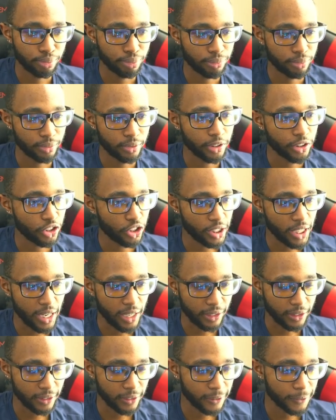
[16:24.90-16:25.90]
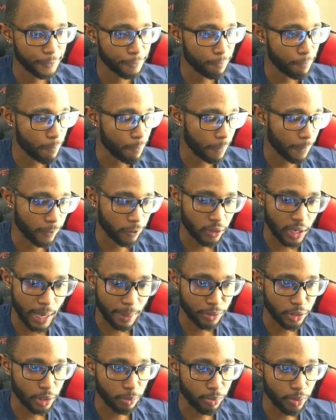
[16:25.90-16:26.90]
A check,
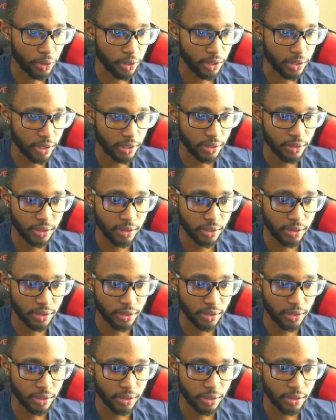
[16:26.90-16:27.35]
grabs the pawn.